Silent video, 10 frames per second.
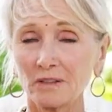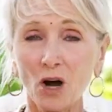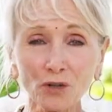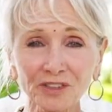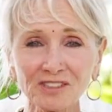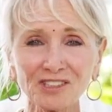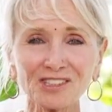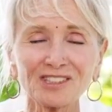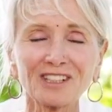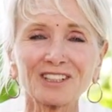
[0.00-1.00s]

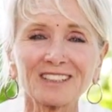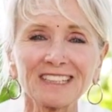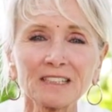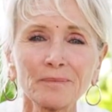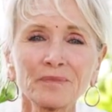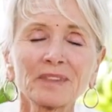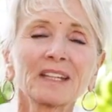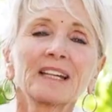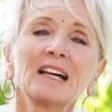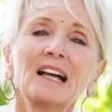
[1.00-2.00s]
unnecessary
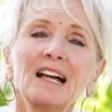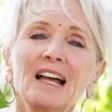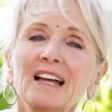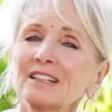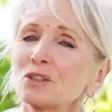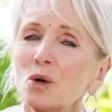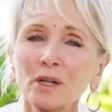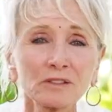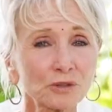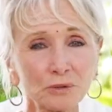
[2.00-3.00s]
and
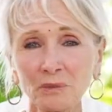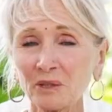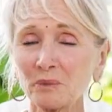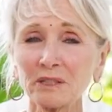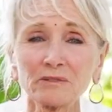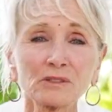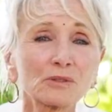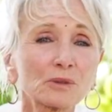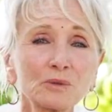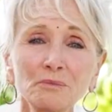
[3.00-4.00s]
going through maybe even
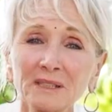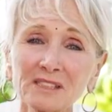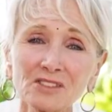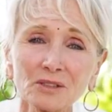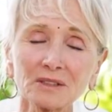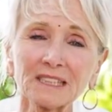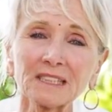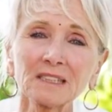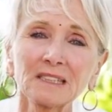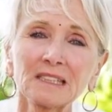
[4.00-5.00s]
through
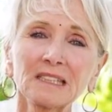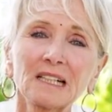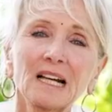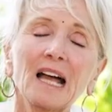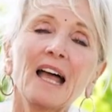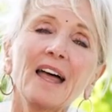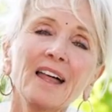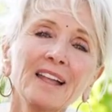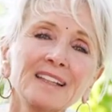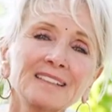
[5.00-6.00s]
misery
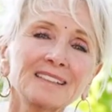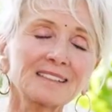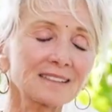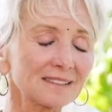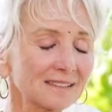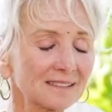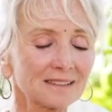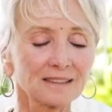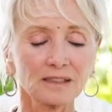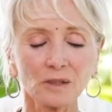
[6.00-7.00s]
and
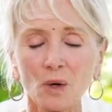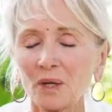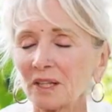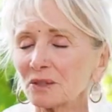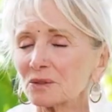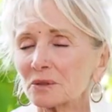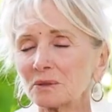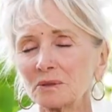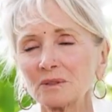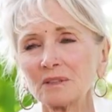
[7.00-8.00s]
going
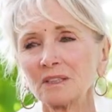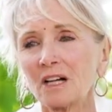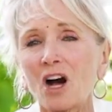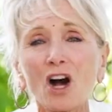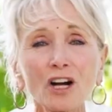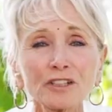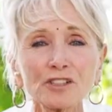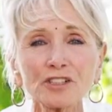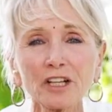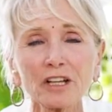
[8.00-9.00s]
through
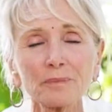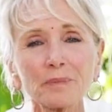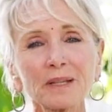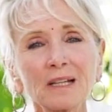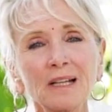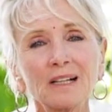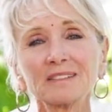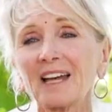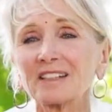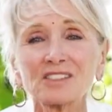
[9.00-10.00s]
hardship
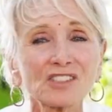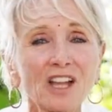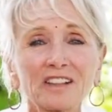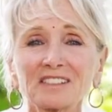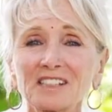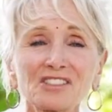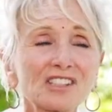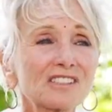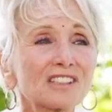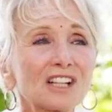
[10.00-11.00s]
that's not
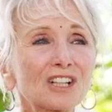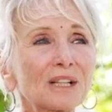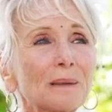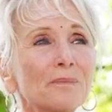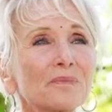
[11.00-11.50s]
necessary.